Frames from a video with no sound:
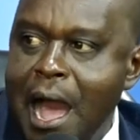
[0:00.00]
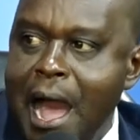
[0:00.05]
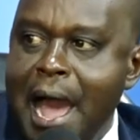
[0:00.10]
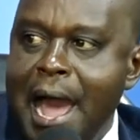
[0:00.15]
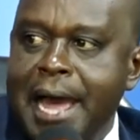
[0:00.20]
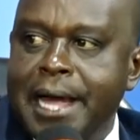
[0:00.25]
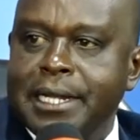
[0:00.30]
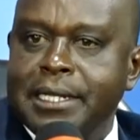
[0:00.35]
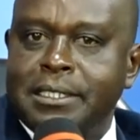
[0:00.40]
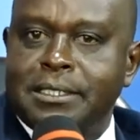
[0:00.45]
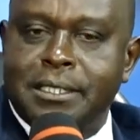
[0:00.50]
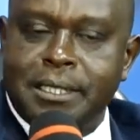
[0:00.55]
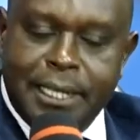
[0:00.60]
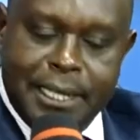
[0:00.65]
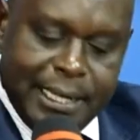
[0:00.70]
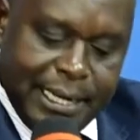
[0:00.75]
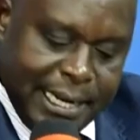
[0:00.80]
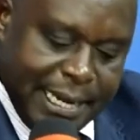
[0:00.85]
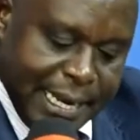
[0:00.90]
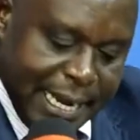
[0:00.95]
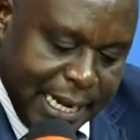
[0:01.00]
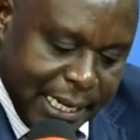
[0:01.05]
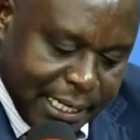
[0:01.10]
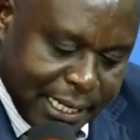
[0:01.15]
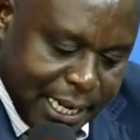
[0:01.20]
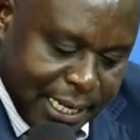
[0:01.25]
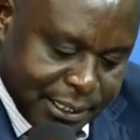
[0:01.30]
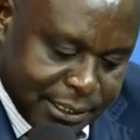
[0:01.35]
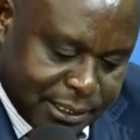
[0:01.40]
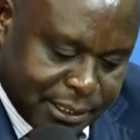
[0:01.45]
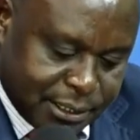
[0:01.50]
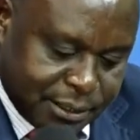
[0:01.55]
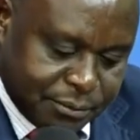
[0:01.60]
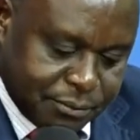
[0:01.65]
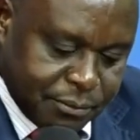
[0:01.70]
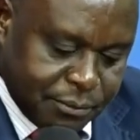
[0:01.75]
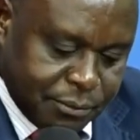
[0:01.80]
And in any case,